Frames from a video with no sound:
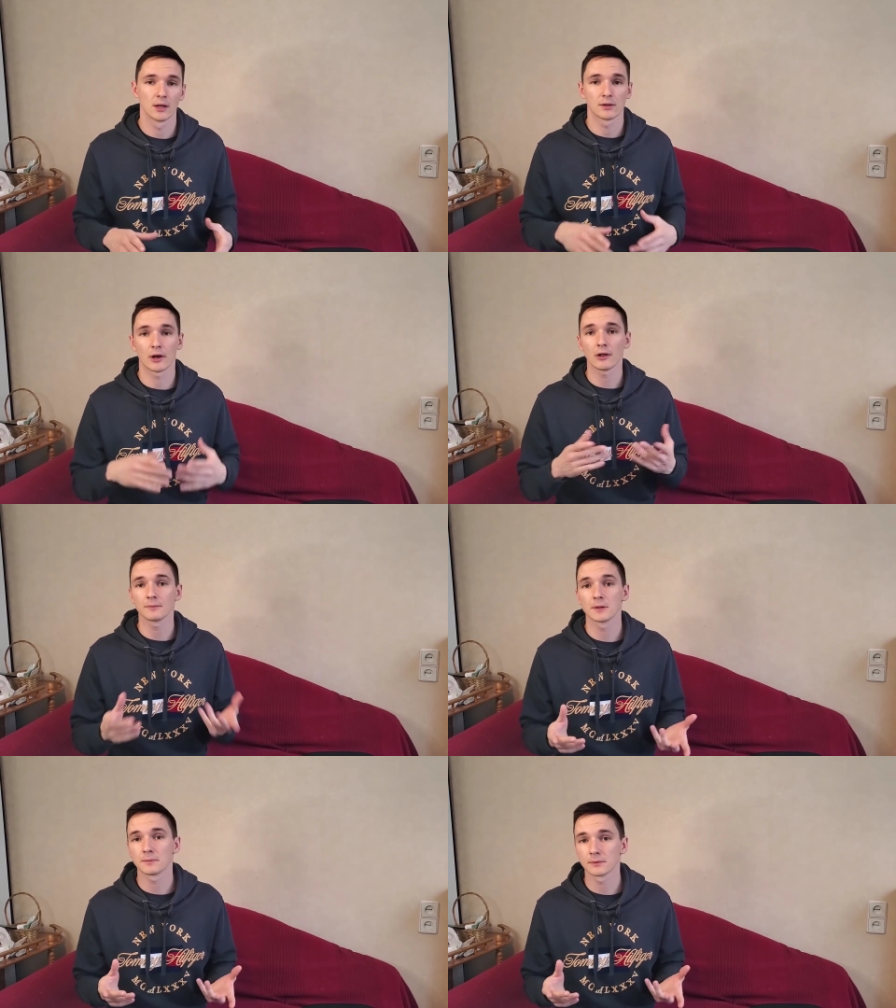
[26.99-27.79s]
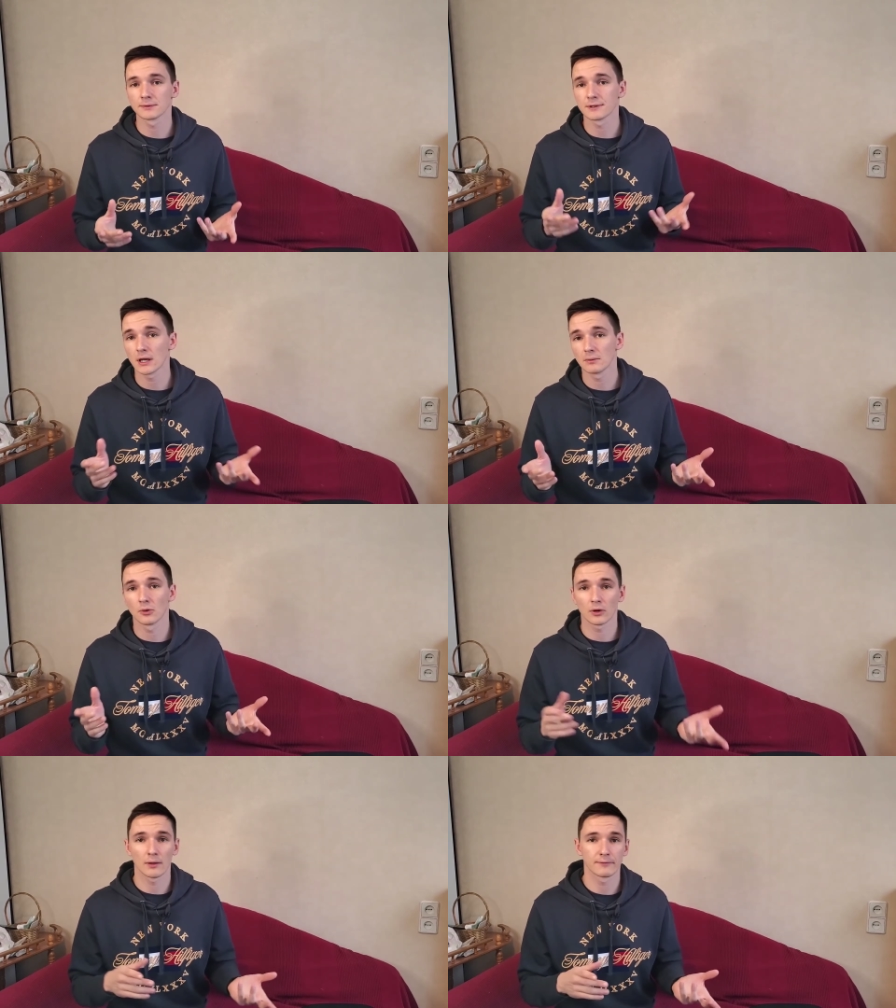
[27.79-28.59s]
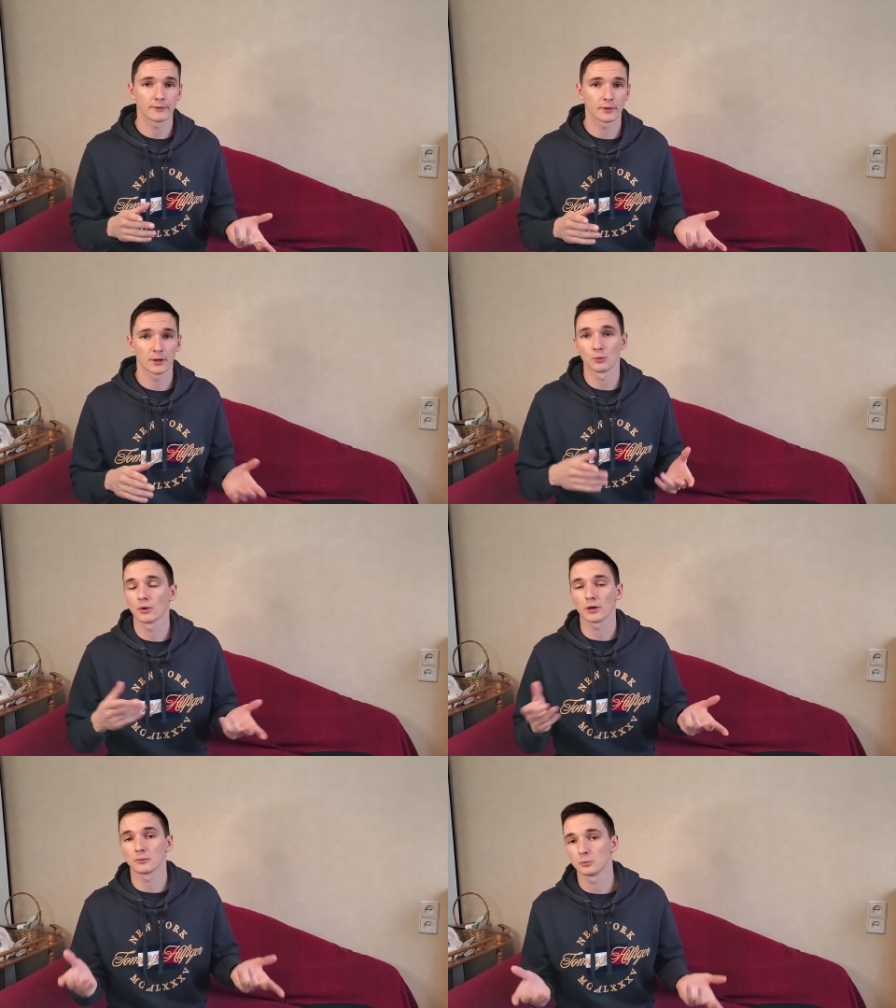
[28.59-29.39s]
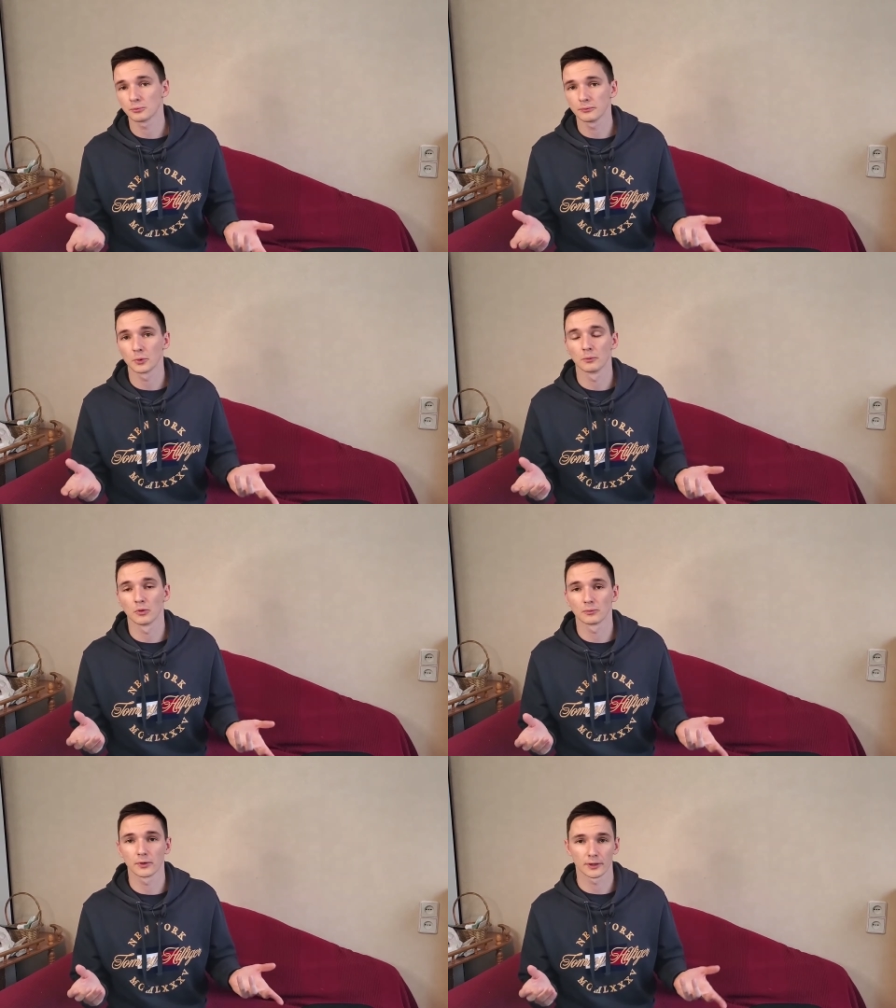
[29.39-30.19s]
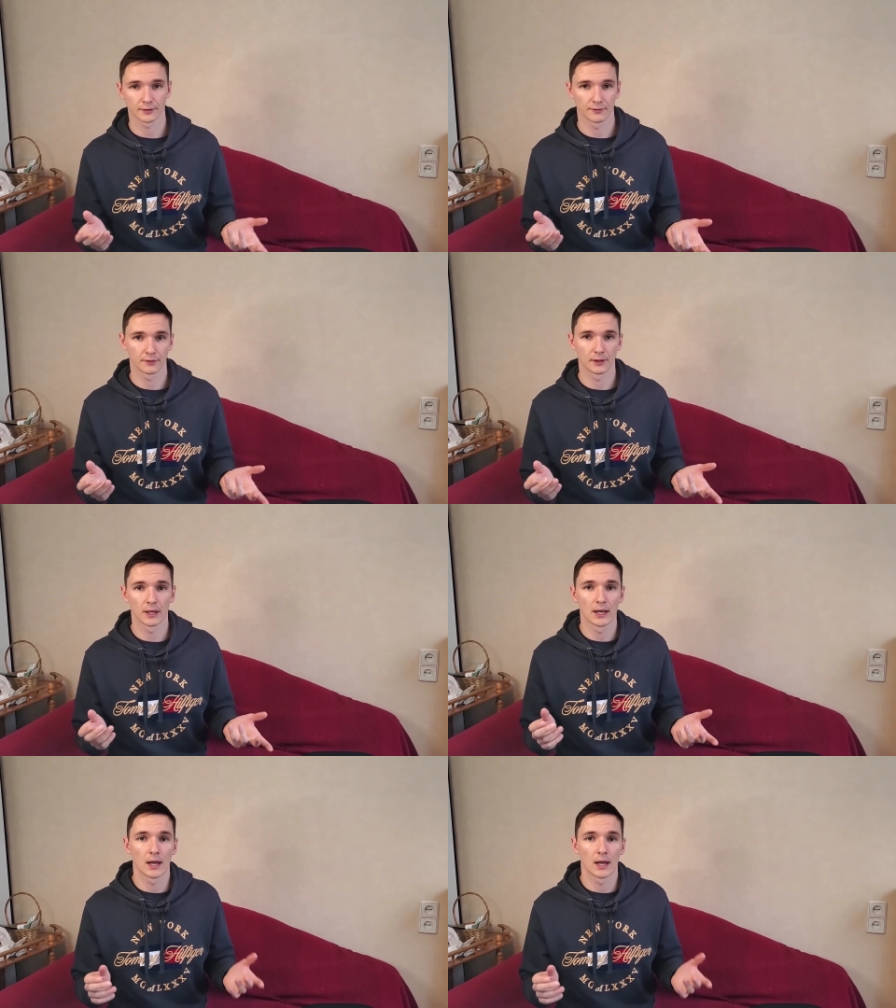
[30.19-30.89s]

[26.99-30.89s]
that help people stay in more comfort and work with more productivity.